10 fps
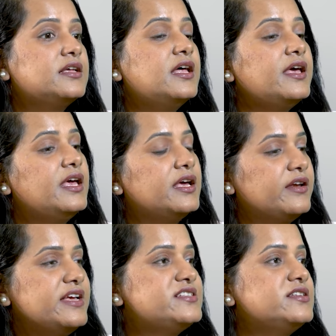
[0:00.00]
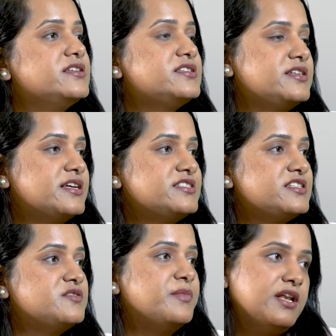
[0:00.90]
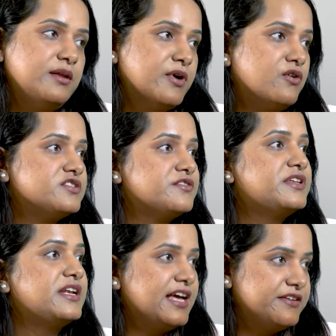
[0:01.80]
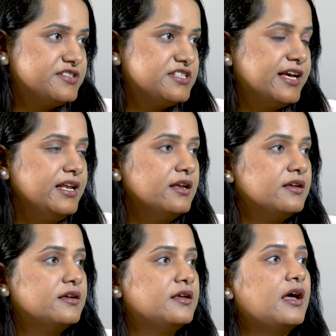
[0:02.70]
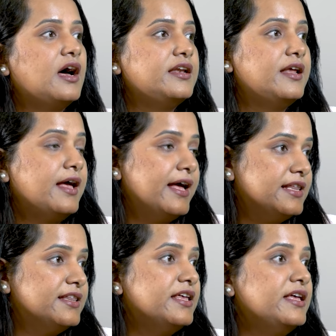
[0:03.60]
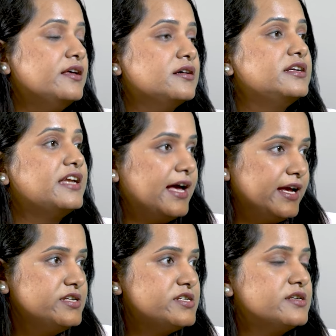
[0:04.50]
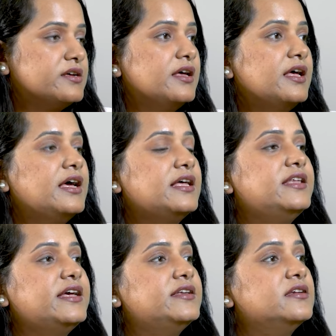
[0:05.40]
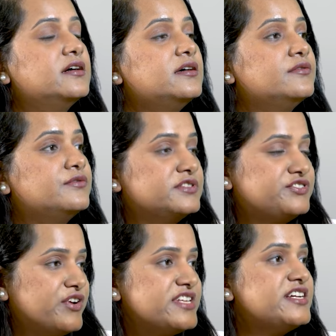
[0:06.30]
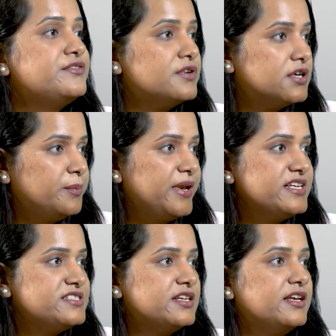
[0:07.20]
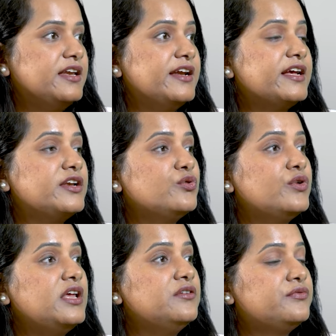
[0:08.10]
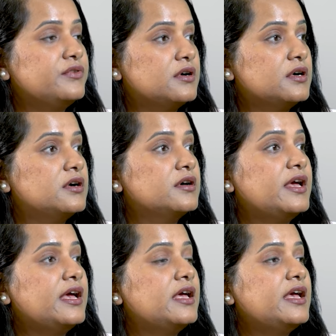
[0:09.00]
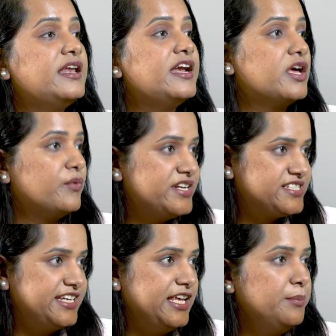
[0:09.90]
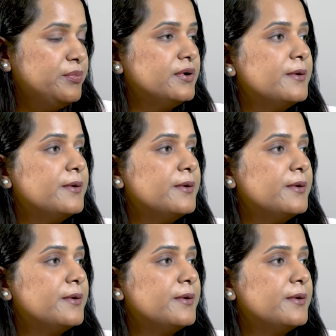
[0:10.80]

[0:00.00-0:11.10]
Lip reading: The increase in incidence is mainly because of the lifestyle, unhealthy diet, then stress at workplace leading to inadequate sleep,